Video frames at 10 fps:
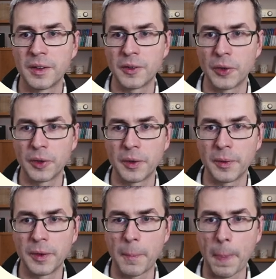uh,
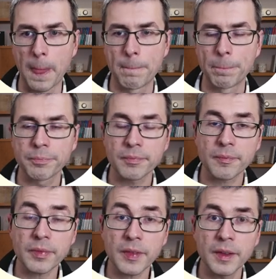or um,
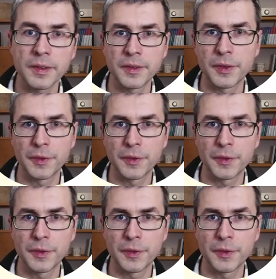the,